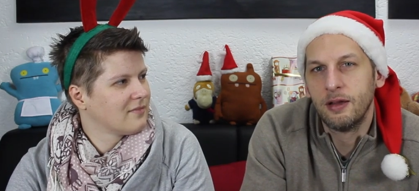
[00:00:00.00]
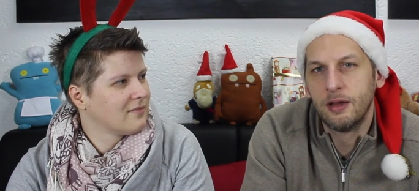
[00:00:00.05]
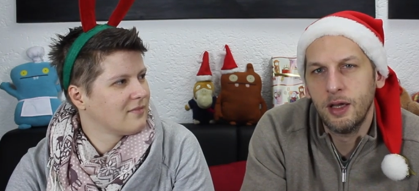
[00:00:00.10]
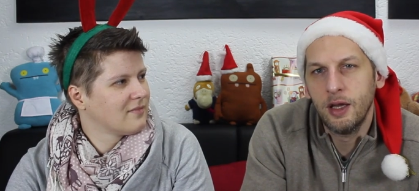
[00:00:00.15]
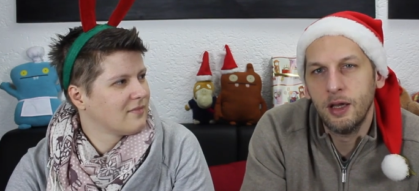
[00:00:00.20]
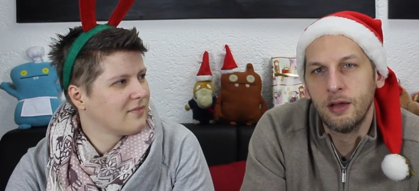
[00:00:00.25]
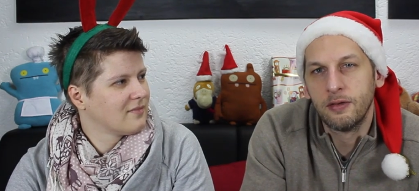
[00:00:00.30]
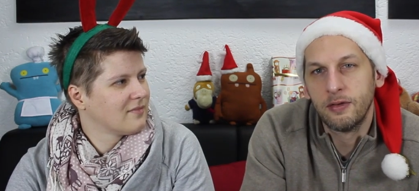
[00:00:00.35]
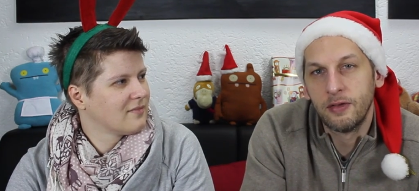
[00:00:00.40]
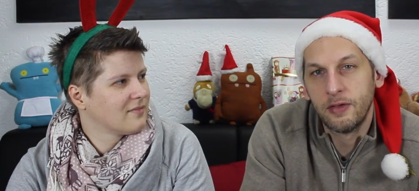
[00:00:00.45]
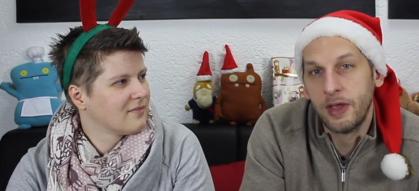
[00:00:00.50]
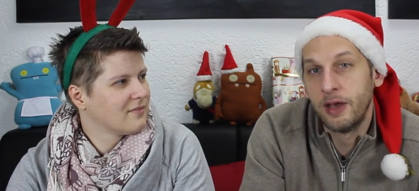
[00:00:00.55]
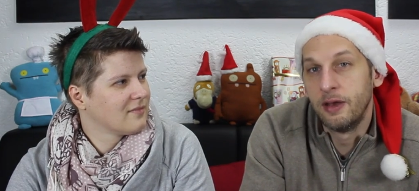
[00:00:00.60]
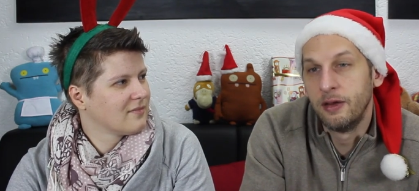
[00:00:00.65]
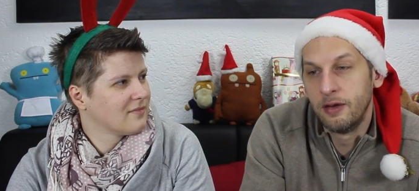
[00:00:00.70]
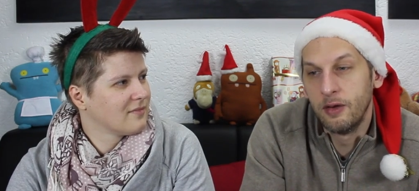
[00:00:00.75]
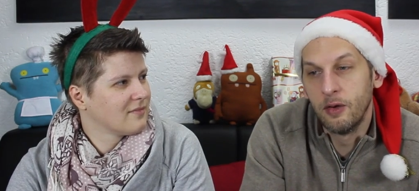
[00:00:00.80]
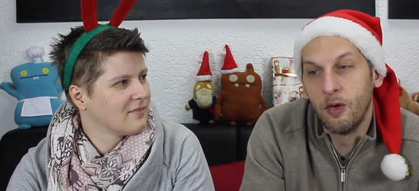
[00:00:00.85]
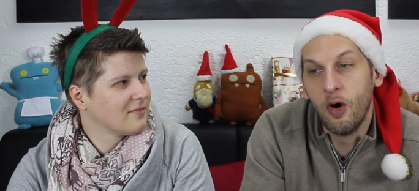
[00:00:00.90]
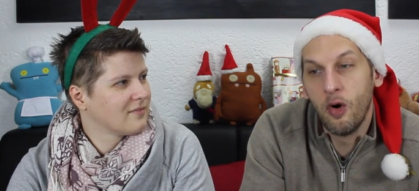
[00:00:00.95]
Speaker 1: Yes,
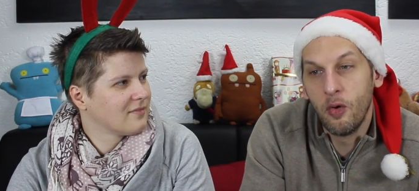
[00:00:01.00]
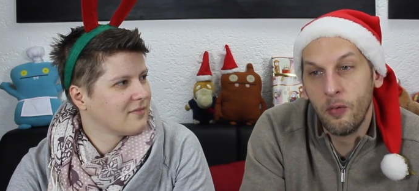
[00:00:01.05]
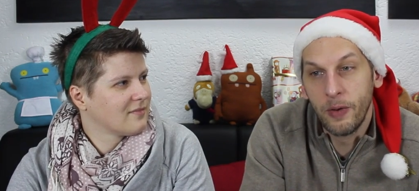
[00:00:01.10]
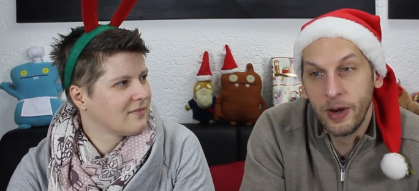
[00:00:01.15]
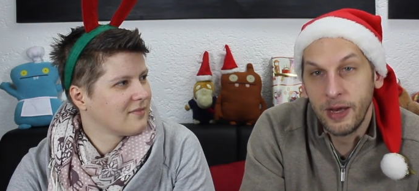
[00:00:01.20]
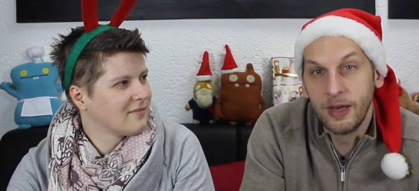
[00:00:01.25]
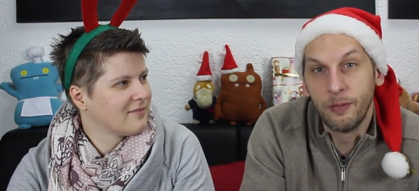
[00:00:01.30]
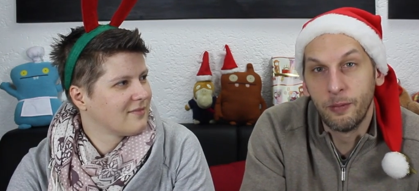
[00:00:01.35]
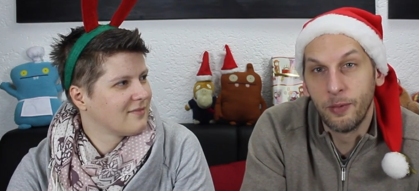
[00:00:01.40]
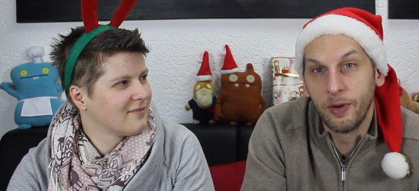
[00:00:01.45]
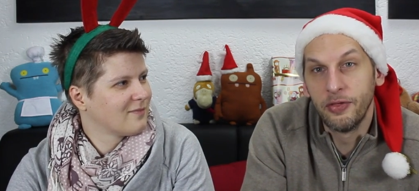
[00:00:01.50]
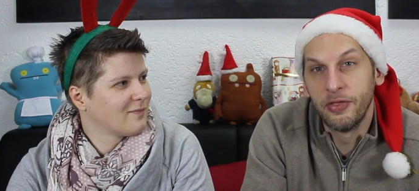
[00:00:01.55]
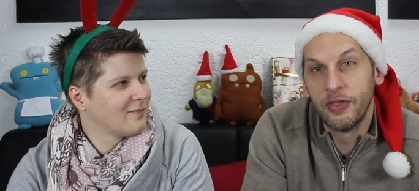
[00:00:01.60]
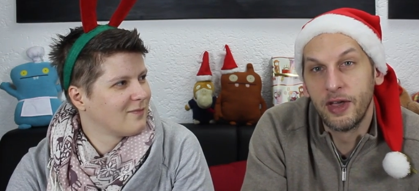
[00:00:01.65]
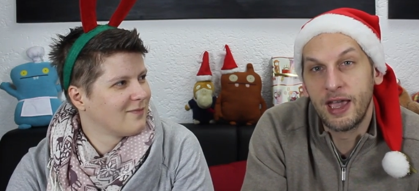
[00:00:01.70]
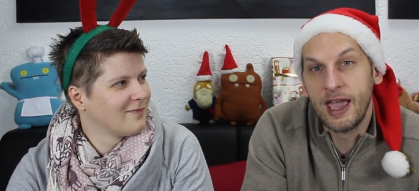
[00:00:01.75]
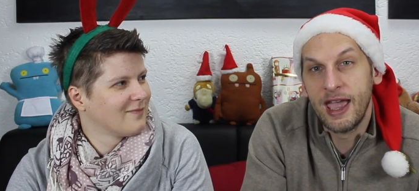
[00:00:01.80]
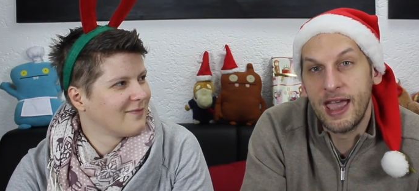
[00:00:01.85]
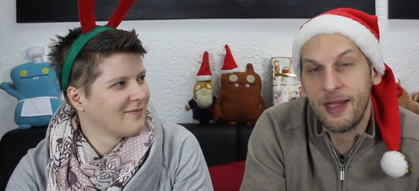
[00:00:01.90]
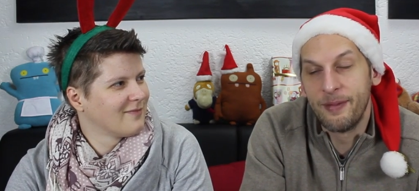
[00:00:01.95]
then you already won
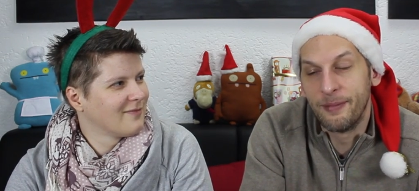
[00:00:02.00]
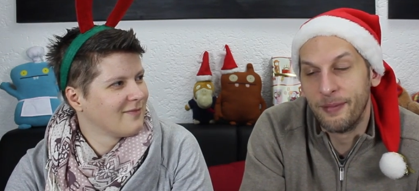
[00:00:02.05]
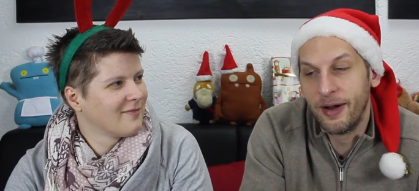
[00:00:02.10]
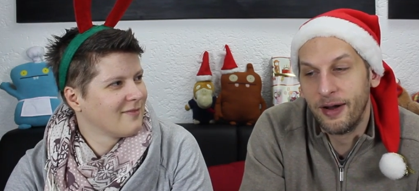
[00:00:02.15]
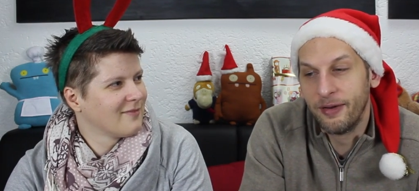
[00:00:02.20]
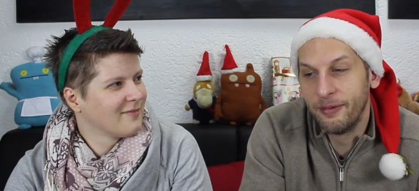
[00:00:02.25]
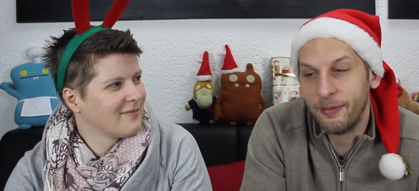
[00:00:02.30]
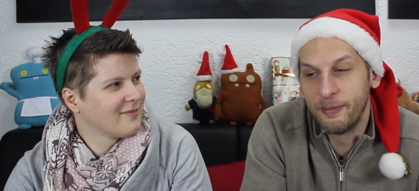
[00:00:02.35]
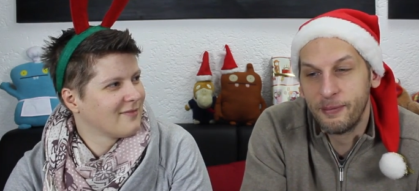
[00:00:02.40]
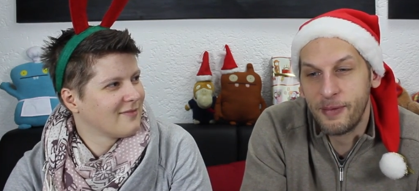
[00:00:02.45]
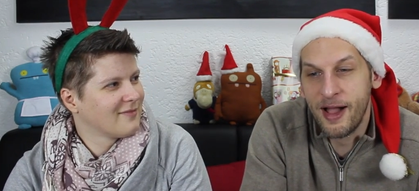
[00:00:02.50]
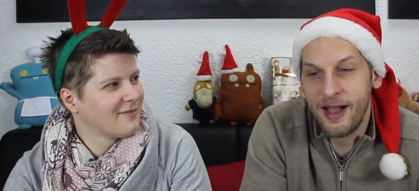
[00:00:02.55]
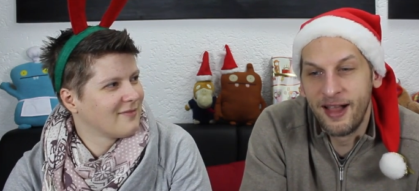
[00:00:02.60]
the game. How,